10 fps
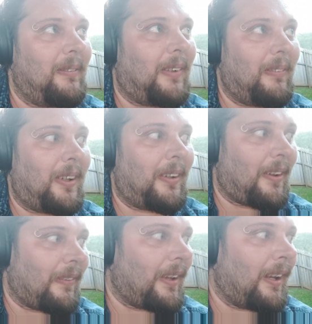
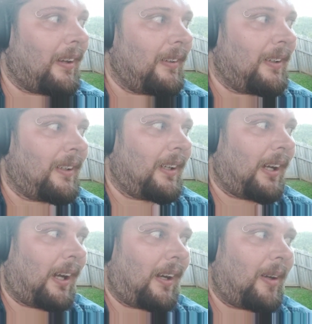were there,
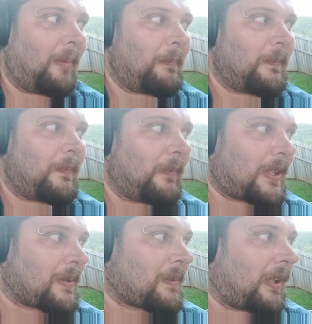
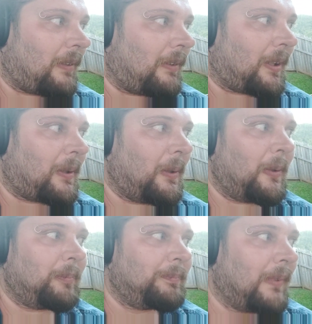which was really, really
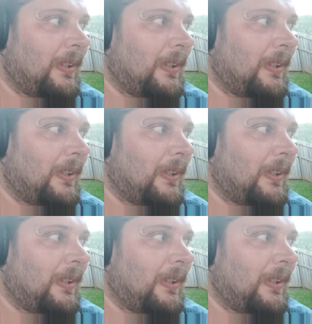cool.